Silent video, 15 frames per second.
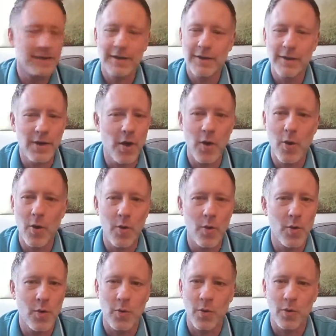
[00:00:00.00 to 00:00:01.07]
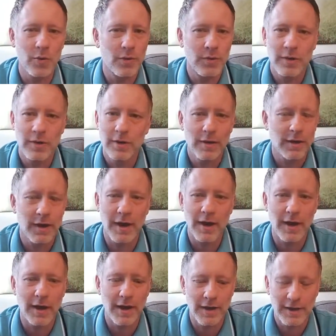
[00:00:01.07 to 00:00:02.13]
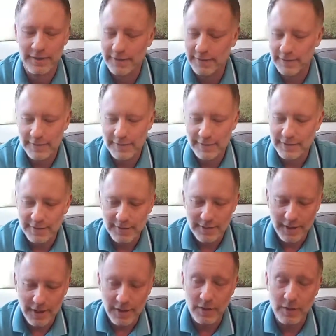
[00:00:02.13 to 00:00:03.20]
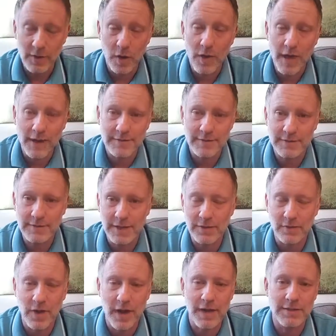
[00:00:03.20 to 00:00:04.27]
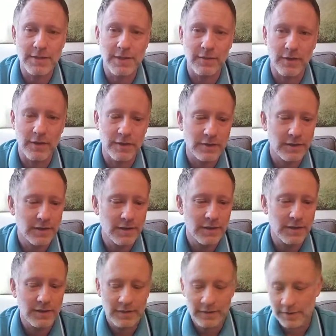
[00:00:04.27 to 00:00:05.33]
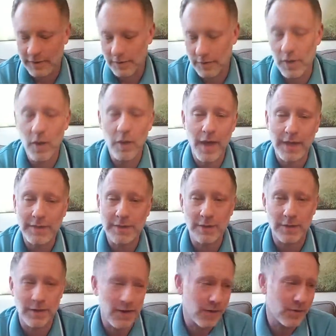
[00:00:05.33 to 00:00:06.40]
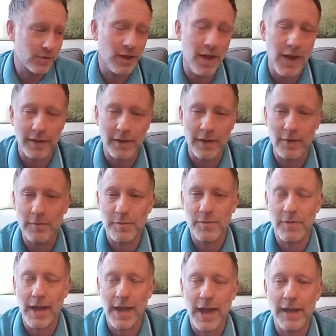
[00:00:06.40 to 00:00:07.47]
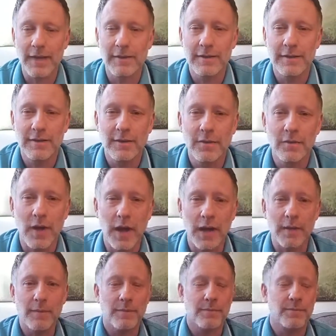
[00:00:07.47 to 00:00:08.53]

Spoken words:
no, And you know that as a successful high achiever. You know that too. You're not going to rely on the government for that, right?